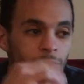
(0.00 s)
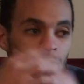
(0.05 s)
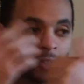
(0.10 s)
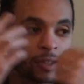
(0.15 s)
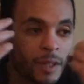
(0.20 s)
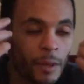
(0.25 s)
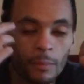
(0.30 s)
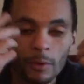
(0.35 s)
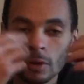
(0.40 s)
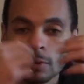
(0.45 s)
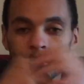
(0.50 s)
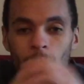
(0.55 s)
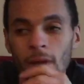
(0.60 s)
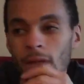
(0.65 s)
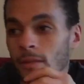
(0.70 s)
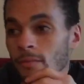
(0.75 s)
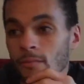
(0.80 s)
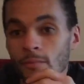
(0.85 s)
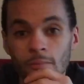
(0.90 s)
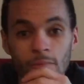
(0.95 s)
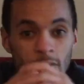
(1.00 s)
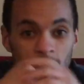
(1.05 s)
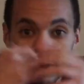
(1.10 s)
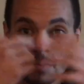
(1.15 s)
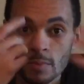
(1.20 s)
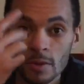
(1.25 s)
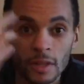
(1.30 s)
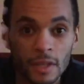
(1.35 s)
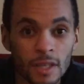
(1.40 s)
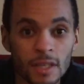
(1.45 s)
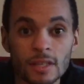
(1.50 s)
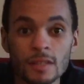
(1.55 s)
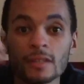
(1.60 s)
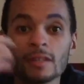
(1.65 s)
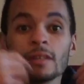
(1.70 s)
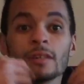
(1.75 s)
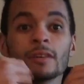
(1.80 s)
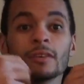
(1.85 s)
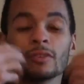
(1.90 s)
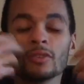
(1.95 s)
Some of them might just been this
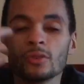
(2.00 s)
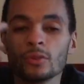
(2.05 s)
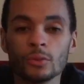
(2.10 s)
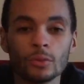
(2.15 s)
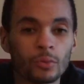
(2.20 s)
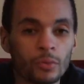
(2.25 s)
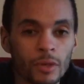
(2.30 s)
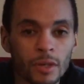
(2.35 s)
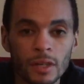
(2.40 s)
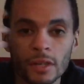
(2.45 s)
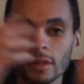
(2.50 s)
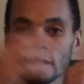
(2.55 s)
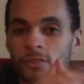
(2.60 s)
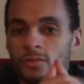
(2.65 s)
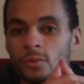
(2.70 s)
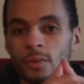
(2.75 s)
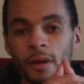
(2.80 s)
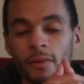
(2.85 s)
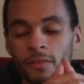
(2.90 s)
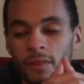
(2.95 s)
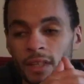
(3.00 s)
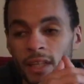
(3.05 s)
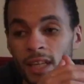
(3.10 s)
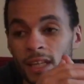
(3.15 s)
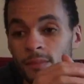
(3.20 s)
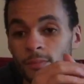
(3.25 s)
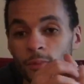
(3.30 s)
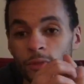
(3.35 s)
year, 2-3 years, whatever the case.